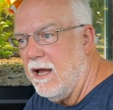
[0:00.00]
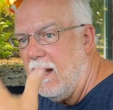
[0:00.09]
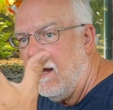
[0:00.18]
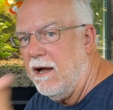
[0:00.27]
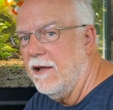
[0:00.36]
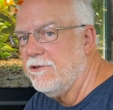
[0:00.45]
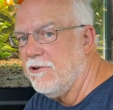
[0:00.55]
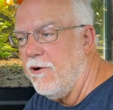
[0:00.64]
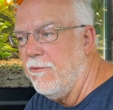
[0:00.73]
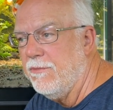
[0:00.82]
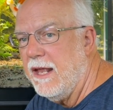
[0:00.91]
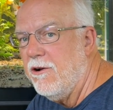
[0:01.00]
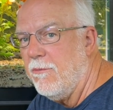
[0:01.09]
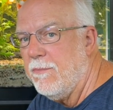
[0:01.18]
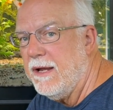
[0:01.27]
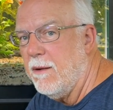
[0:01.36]
so they
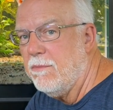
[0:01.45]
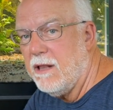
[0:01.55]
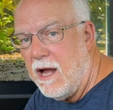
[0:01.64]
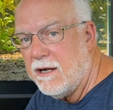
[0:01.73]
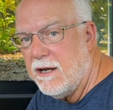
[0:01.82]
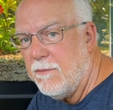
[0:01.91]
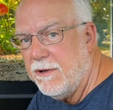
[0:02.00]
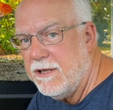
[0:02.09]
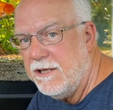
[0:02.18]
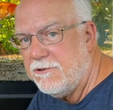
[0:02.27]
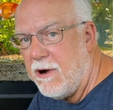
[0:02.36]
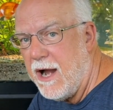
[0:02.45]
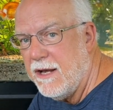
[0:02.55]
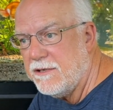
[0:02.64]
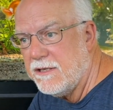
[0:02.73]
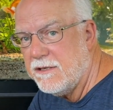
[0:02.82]
don't become clogged up with
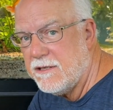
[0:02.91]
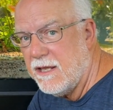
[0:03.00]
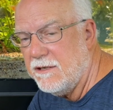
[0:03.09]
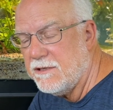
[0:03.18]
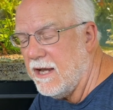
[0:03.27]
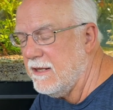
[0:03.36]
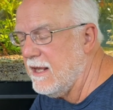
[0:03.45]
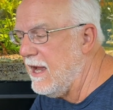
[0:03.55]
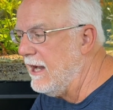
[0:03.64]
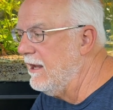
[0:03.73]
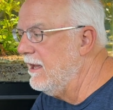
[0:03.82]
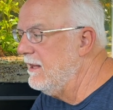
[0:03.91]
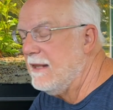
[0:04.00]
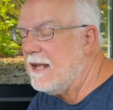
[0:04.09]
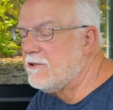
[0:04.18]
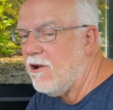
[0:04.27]
detritus and things like that.
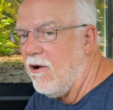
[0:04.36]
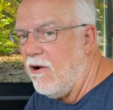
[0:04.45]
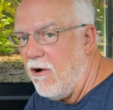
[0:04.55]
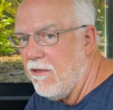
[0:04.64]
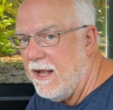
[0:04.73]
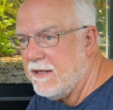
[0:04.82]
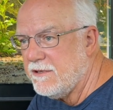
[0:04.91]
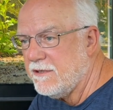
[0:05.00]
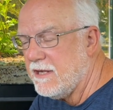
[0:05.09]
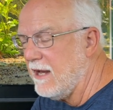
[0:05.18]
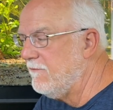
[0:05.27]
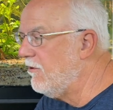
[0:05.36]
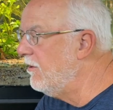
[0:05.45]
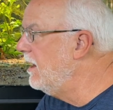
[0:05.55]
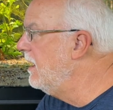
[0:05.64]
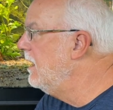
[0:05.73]
That's all that's designed for.
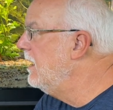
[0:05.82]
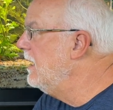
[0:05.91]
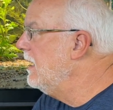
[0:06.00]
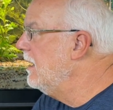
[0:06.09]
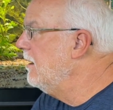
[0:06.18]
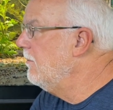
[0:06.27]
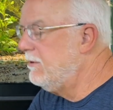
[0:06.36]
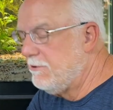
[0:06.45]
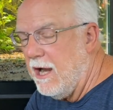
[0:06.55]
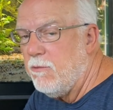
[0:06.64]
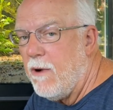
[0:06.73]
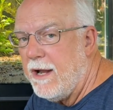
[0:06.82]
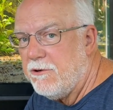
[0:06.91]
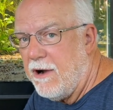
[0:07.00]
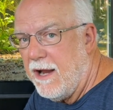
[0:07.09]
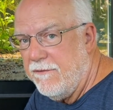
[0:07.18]
We tried wet
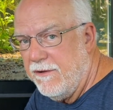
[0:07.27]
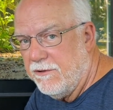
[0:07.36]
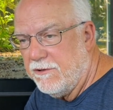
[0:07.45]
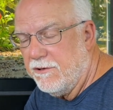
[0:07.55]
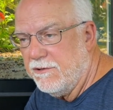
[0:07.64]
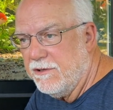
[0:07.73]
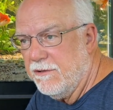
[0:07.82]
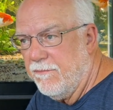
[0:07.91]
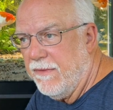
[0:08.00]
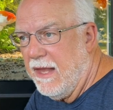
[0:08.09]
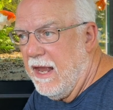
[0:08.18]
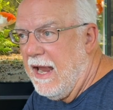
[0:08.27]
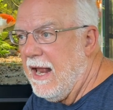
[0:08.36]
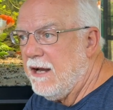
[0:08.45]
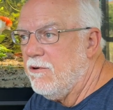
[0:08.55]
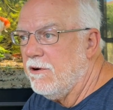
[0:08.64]
dry filters.
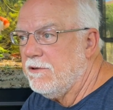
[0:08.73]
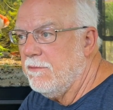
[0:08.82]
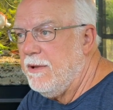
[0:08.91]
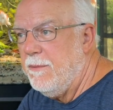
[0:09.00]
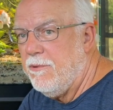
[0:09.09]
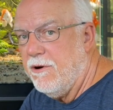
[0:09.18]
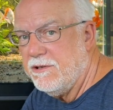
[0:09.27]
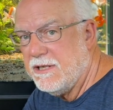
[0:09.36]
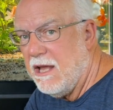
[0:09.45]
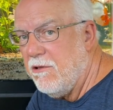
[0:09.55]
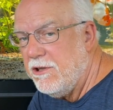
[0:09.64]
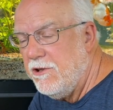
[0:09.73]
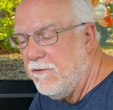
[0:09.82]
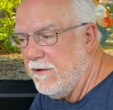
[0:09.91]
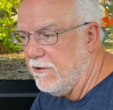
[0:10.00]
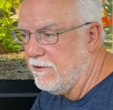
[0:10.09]
And of course, when people are selling you
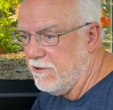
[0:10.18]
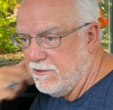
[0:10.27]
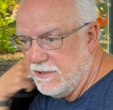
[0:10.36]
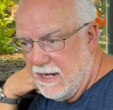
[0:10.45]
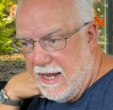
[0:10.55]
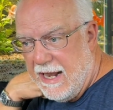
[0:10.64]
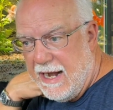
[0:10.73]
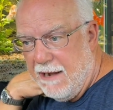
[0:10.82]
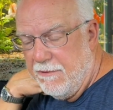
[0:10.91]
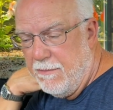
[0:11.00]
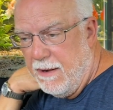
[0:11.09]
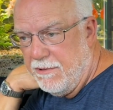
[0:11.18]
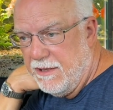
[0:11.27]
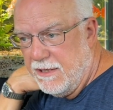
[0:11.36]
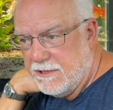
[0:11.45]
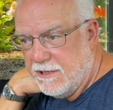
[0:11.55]
filters, and I remember
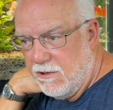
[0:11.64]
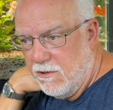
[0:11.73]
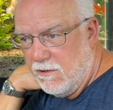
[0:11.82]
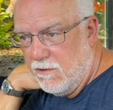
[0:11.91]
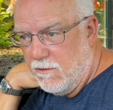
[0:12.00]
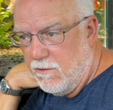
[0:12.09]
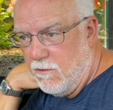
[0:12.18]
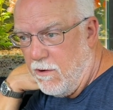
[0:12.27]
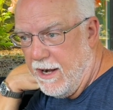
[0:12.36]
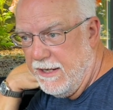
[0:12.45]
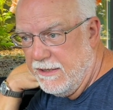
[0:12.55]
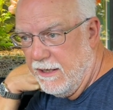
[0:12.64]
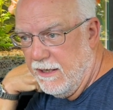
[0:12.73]
this quite